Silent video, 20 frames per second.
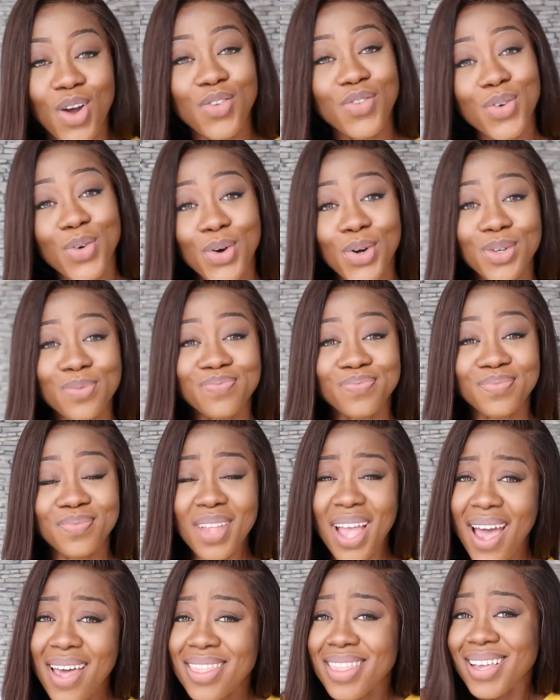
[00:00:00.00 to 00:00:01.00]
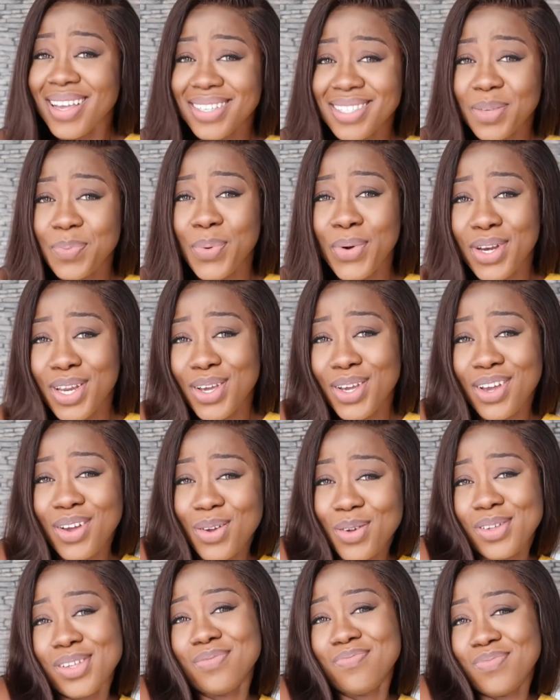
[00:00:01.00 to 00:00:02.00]
Overall, I think it's a pretty
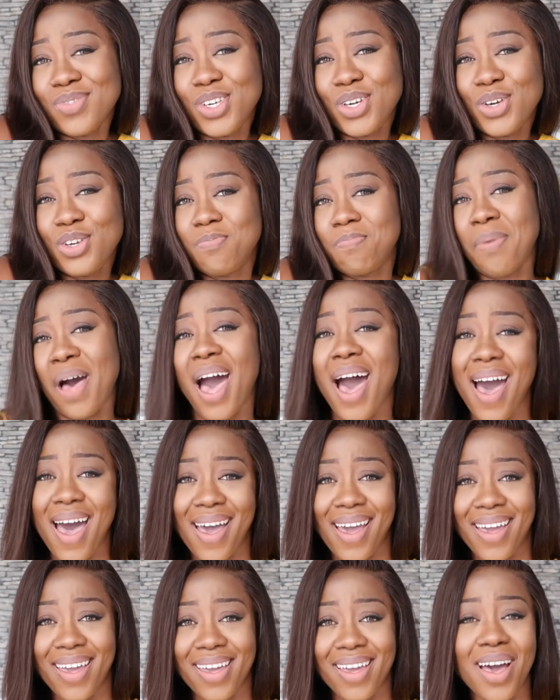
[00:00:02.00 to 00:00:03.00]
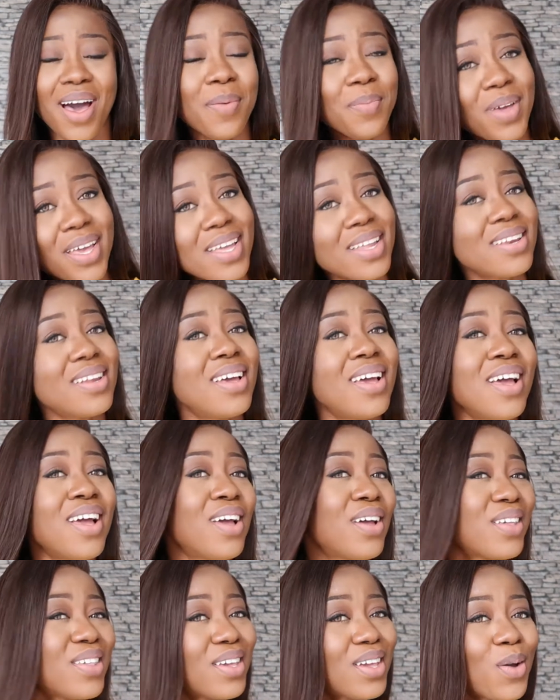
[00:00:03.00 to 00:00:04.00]
goodbye. I mean,
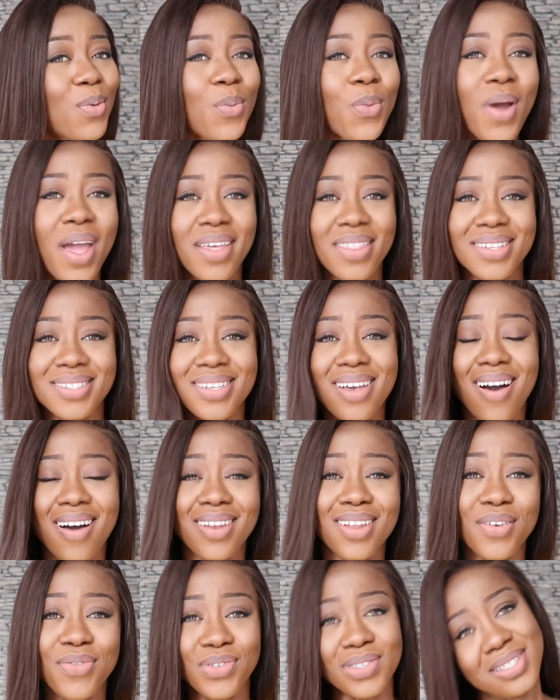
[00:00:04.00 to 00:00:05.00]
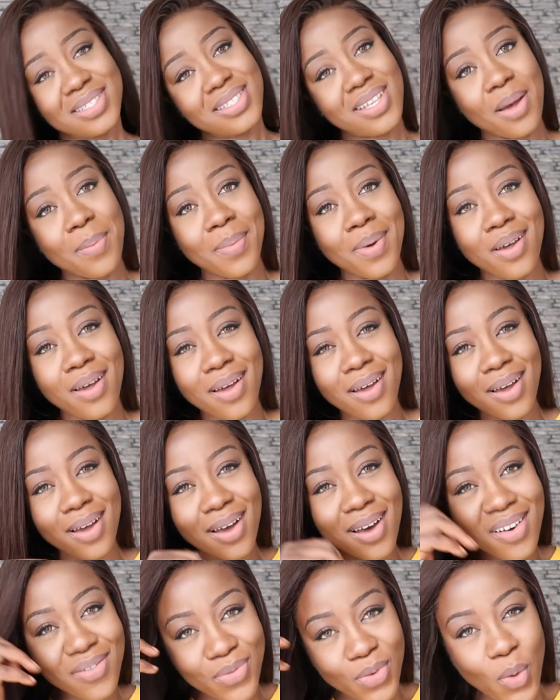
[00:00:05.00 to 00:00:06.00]
you can wear this color for
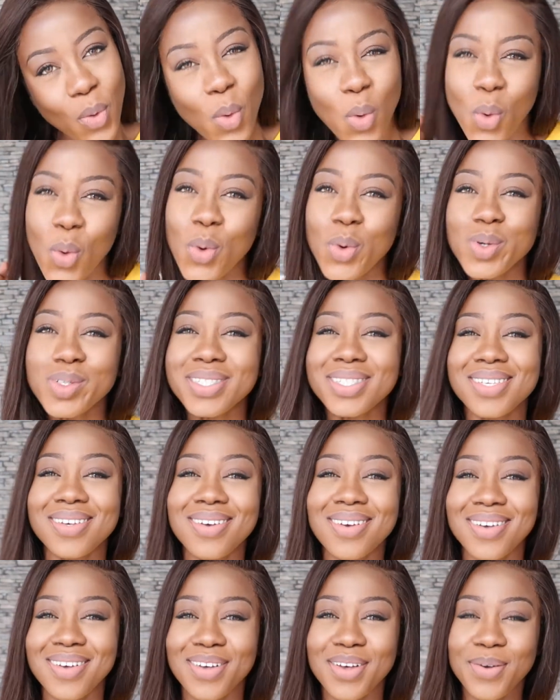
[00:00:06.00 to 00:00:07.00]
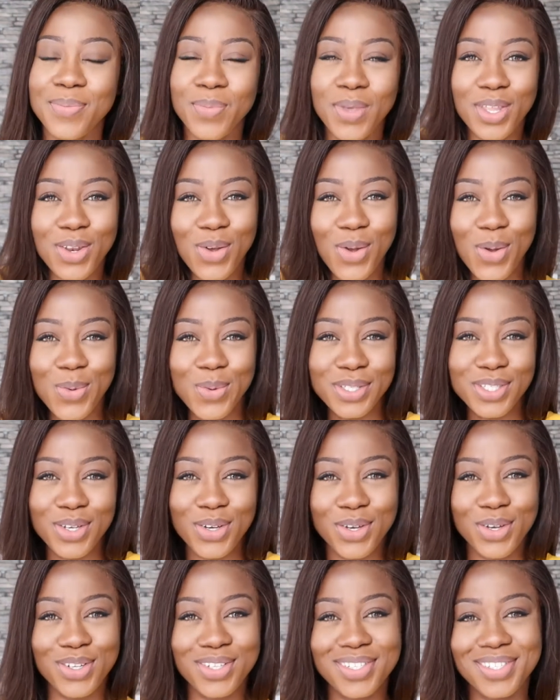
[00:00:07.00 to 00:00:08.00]
summer, for autumn, you know, it's a
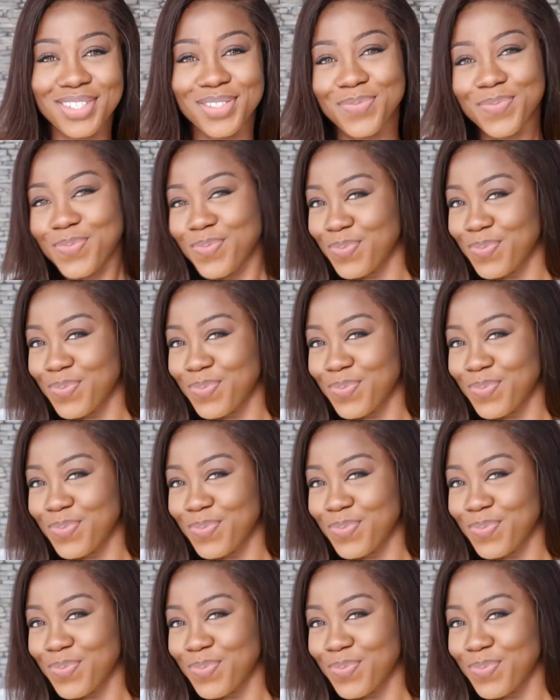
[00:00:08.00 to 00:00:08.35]
good